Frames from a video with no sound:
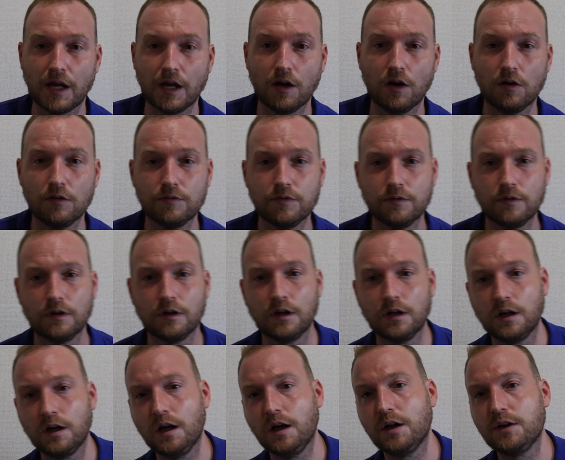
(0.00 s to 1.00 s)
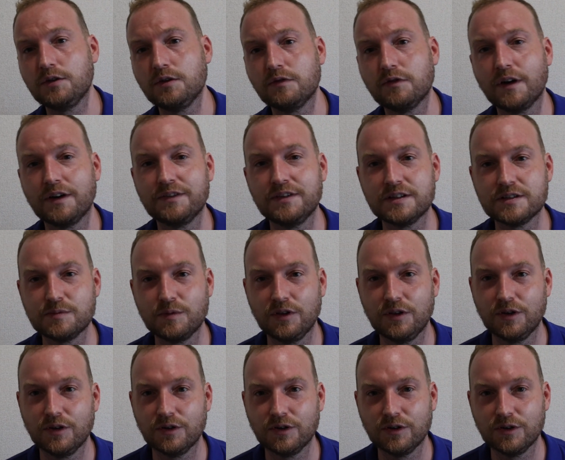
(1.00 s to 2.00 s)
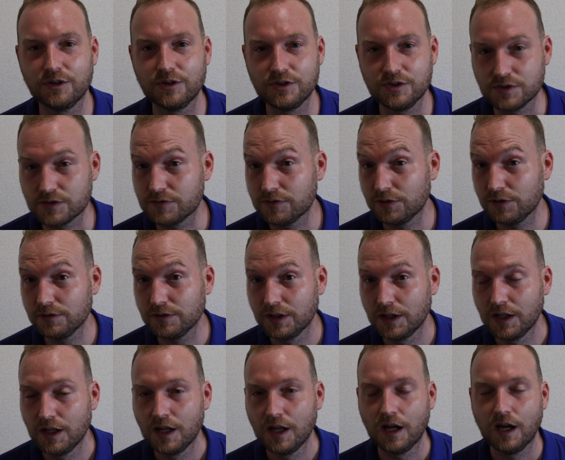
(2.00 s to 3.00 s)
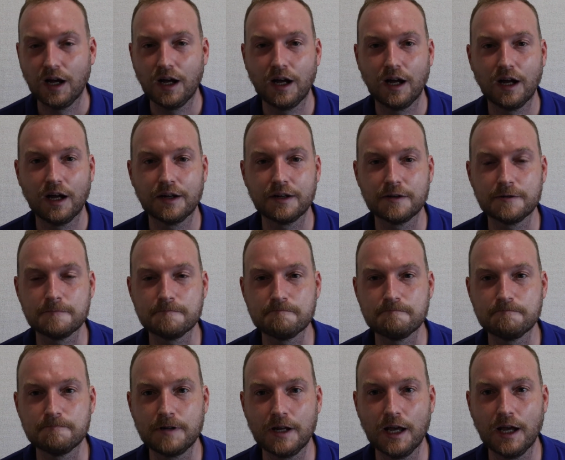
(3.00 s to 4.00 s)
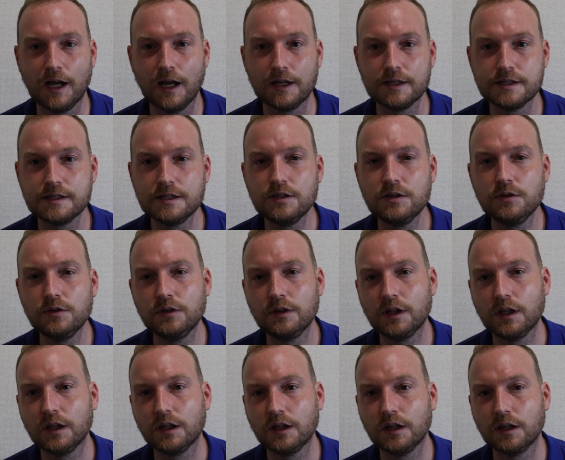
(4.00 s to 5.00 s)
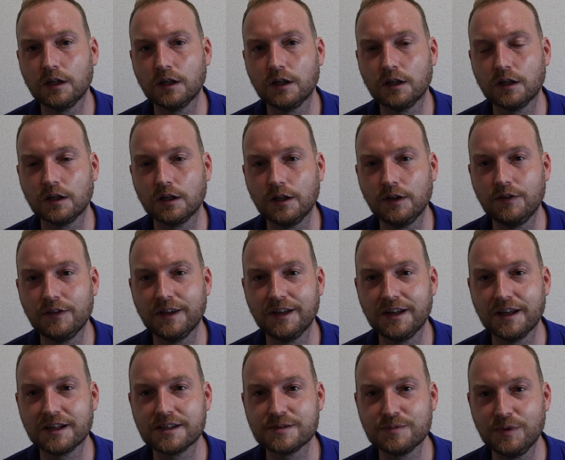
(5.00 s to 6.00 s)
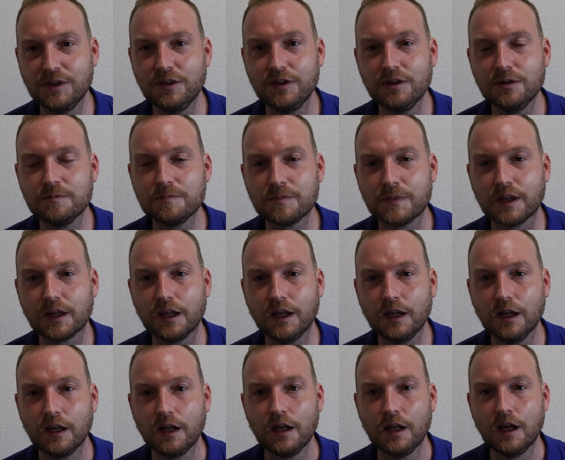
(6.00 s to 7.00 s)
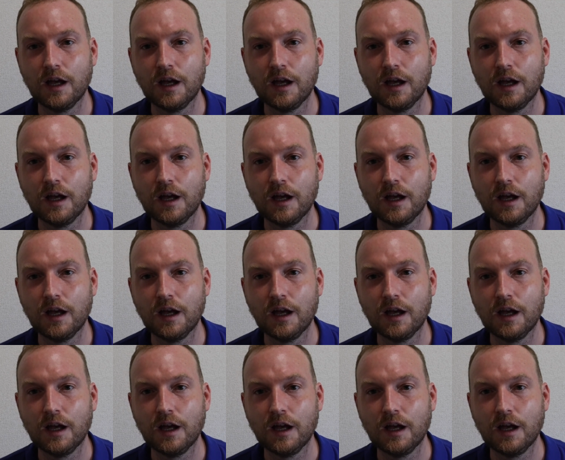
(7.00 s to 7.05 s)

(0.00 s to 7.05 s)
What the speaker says: I hope you find this video useful, and yeah, I see you in the next video, okay.